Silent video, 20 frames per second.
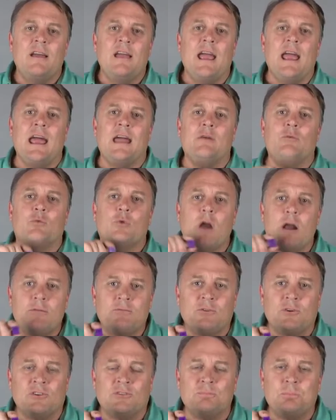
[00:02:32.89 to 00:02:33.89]
and
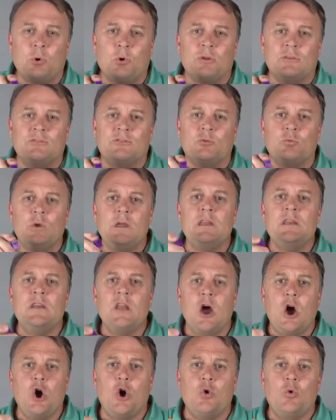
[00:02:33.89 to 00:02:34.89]
reference points so we
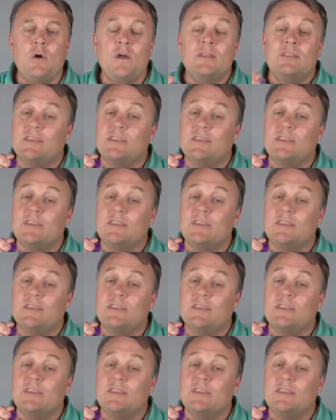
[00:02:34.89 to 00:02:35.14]
know